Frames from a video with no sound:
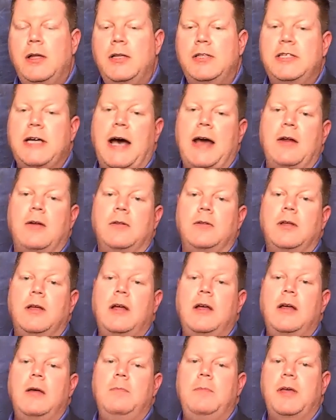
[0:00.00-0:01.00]
titled
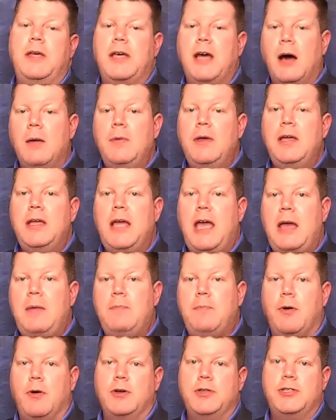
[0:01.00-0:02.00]
Becoming a
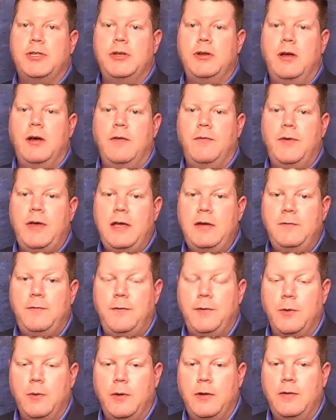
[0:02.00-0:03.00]
Person of
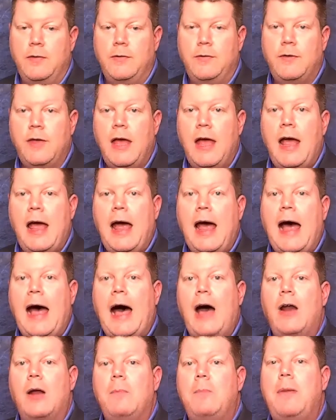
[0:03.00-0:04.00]
Influence:
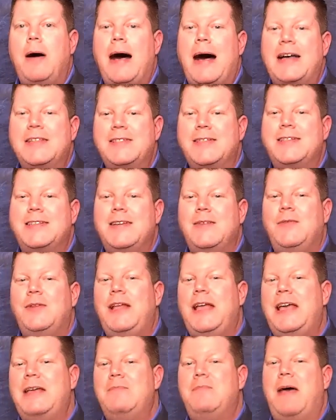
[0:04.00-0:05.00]
How to
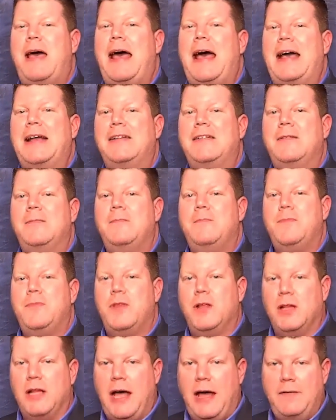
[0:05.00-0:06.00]
Positively Impact
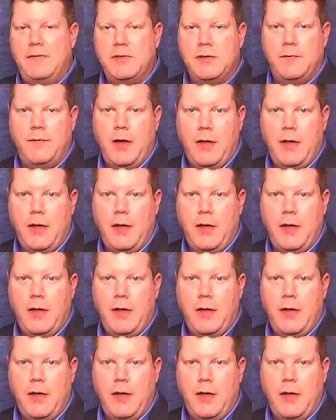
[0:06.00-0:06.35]
the Lives of